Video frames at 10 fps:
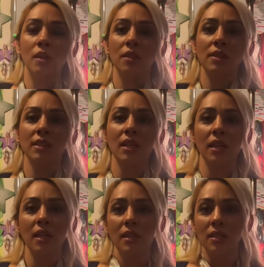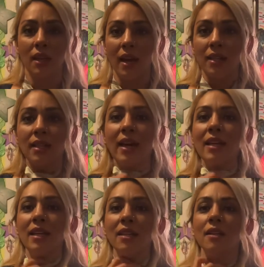you snug it to kind of tighten
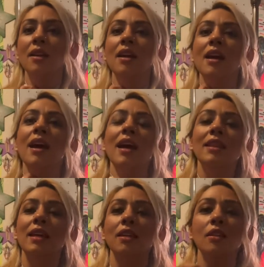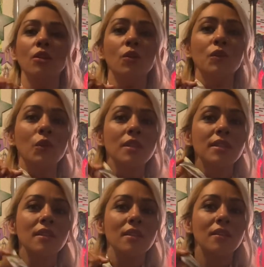it. And then, you know, of course,
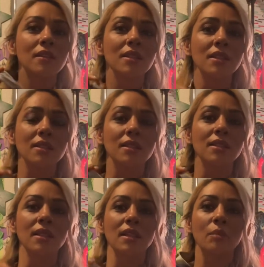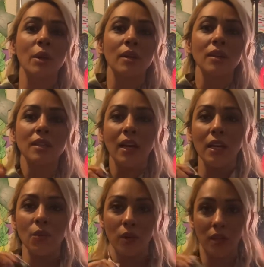this is the skinny part of the tie. You
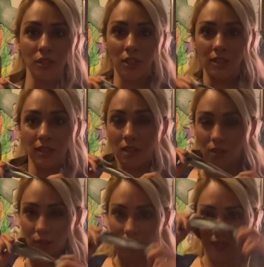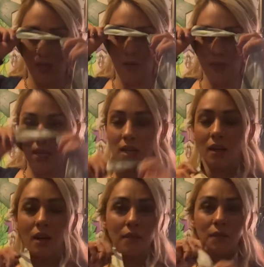want to adjust it. So that's how you would take it
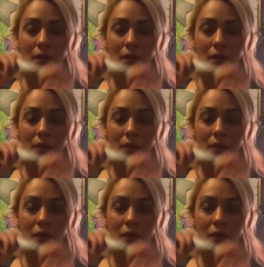off.